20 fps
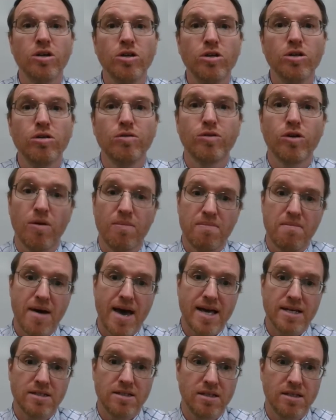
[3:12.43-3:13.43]
you've got
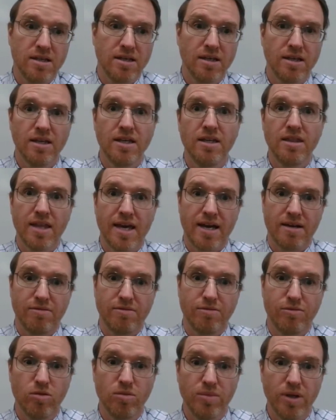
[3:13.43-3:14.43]
mass in
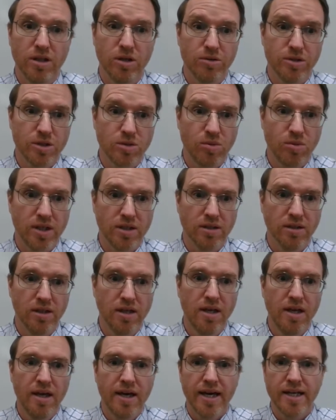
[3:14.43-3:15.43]
that formula as well.
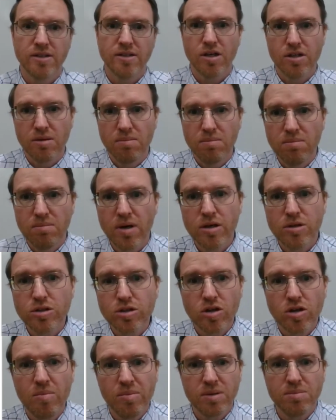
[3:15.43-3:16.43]
And so the
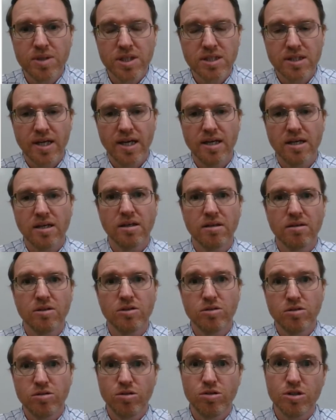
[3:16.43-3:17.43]
most common mistake
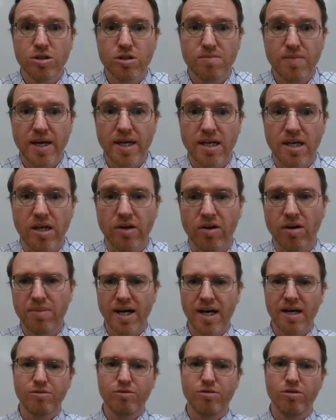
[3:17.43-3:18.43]
students make here,
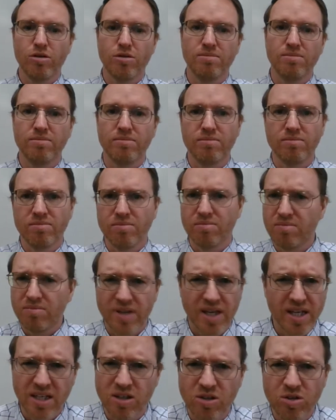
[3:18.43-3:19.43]
apart from
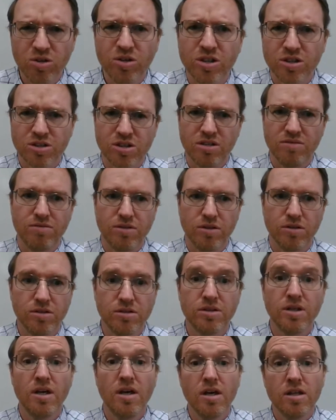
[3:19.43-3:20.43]
getting units
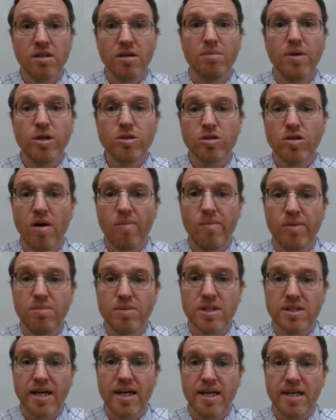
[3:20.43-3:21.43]
confused, the most common
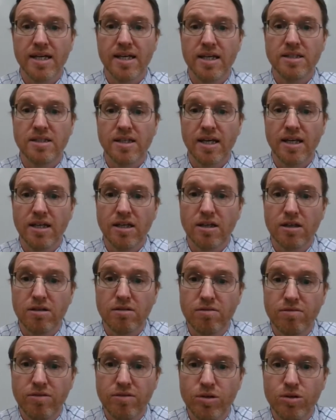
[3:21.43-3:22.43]
mistake is getting
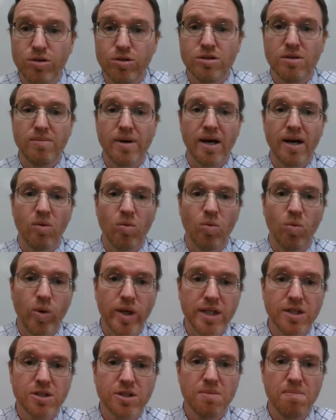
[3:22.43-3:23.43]
confused about
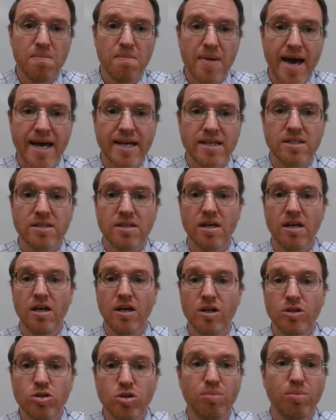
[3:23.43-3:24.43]
which mass
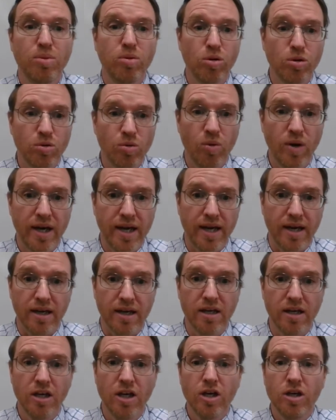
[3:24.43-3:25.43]
to put where.
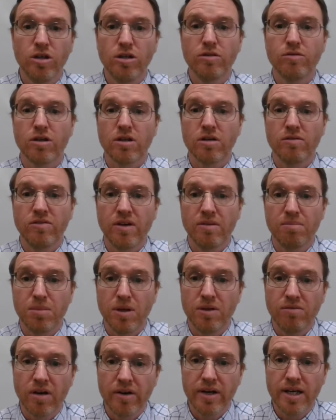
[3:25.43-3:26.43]
You've got to be
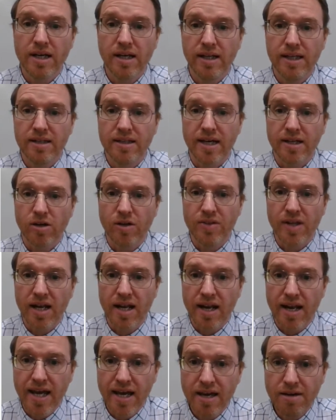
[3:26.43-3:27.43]
very clear that on the
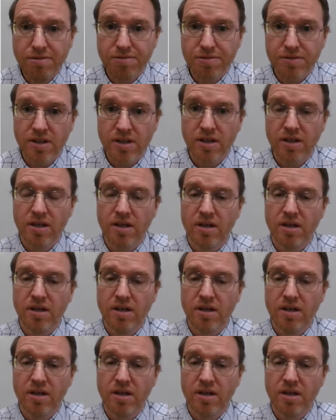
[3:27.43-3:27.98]
left,